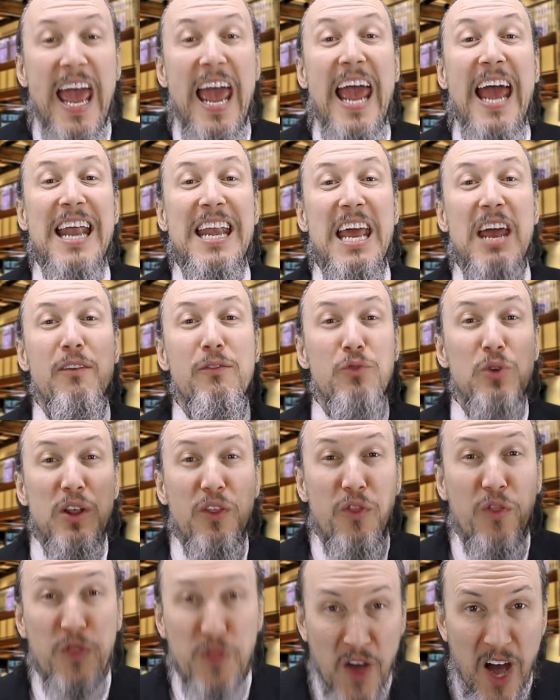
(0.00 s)
and every
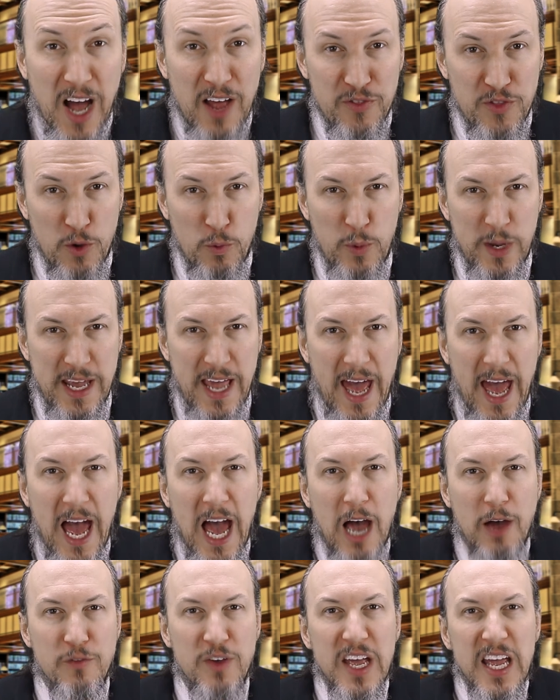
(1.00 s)
thought that we
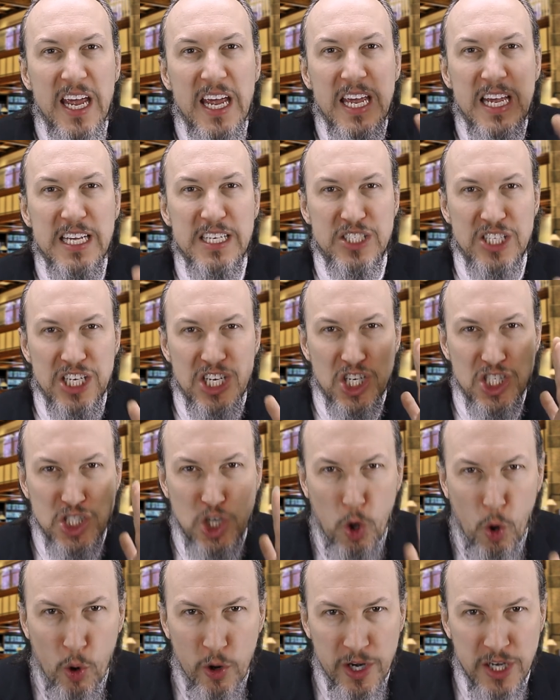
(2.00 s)
have is in
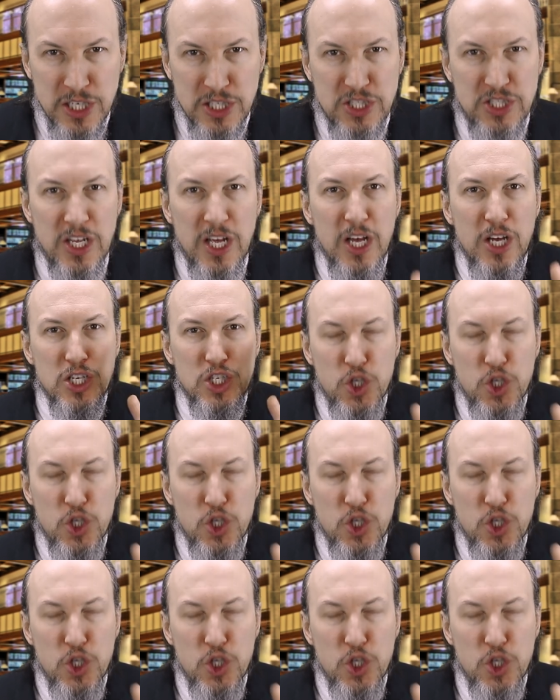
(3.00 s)
accordance